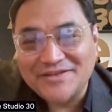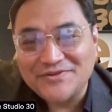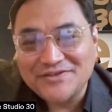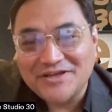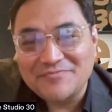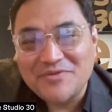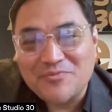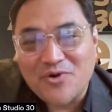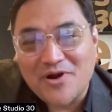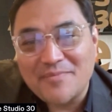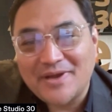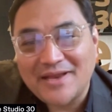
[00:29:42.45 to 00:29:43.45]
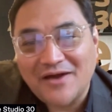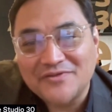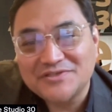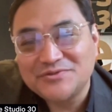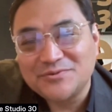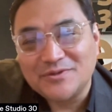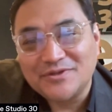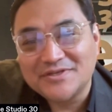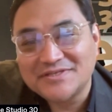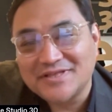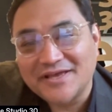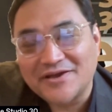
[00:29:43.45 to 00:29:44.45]
Can you tell me more about how this tool
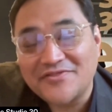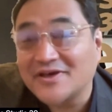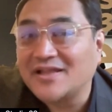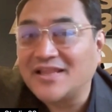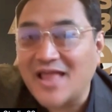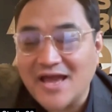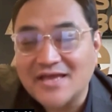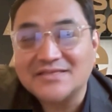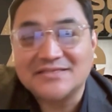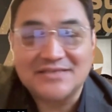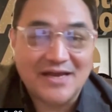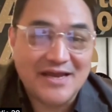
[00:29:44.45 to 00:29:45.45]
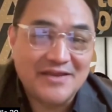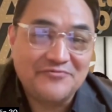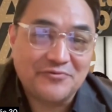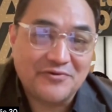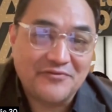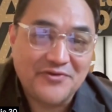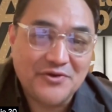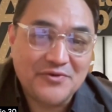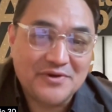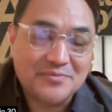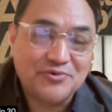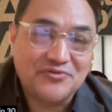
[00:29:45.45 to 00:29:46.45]
looks like on the client side for review
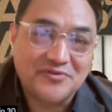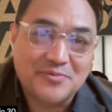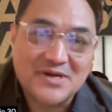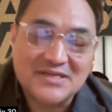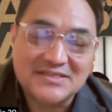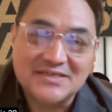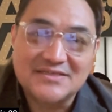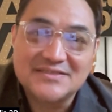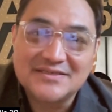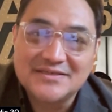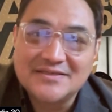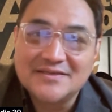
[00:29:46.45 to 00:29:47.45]
and approval process?